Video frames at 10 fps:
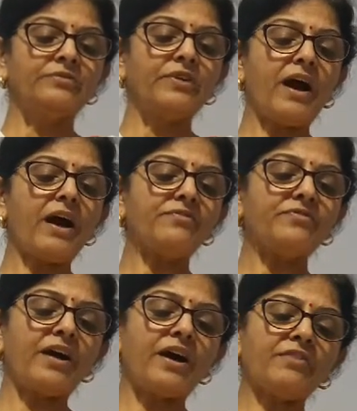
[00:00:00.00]
Far,
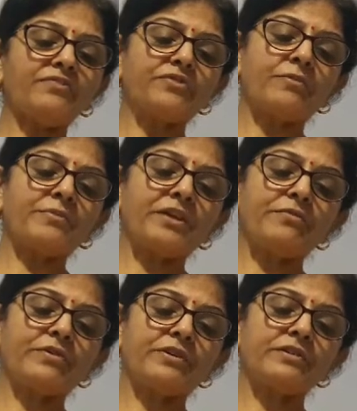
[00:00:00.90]
far from
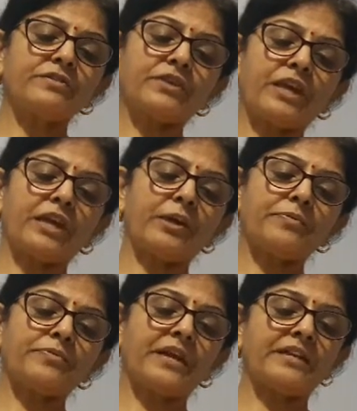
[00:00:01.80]
rivers,
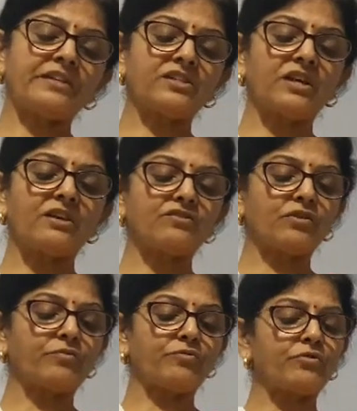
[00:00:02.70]
caves and stars
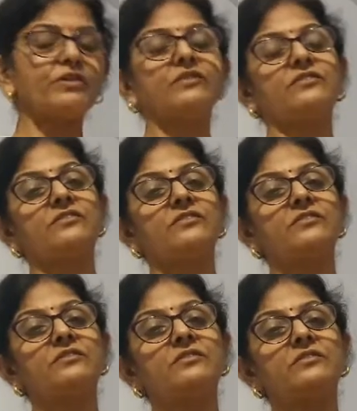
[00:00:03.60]
of words.
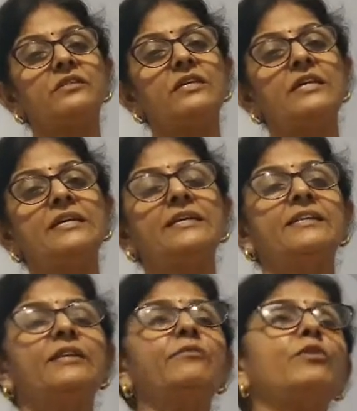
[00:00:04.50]

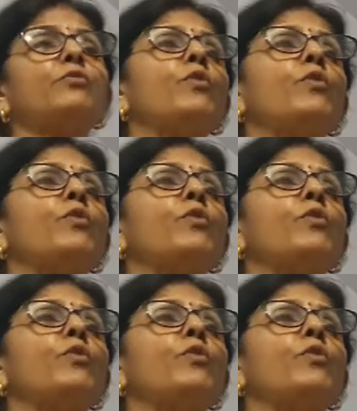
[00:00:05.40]
They were